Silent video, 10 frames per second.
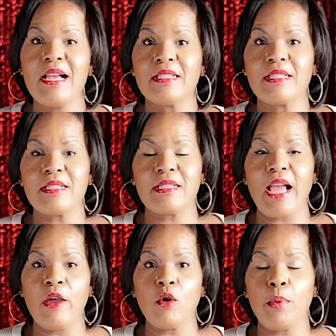
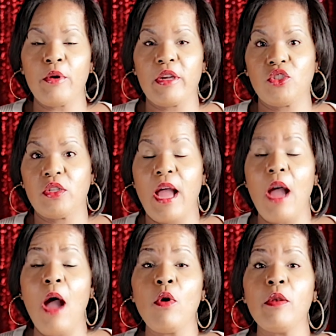Societal pressure.
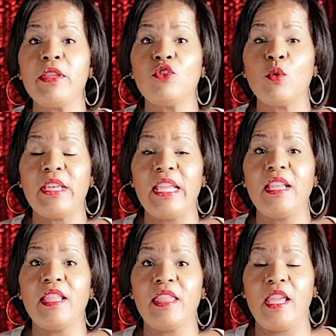I wouldn't be doing
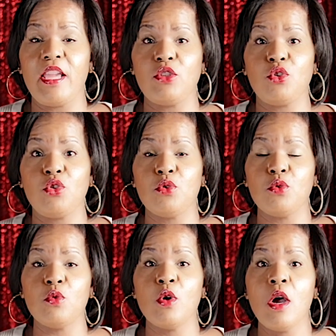anything
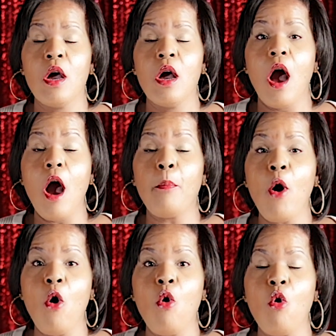to
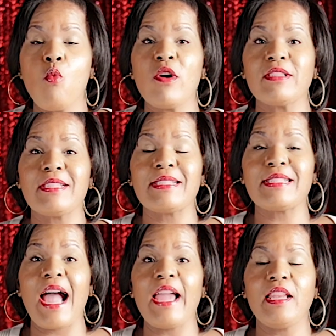uphold what
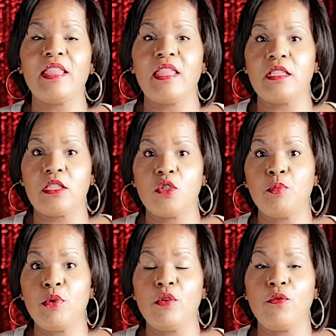society thinks is
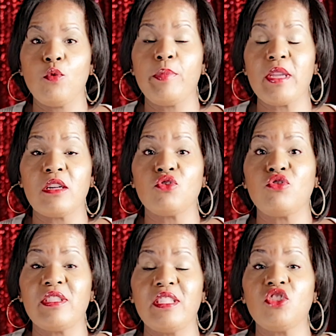beautiful because
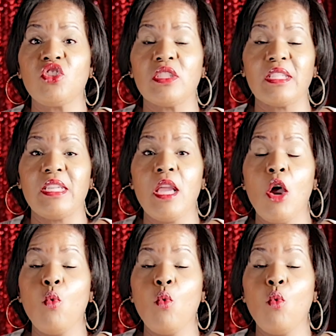traditionally,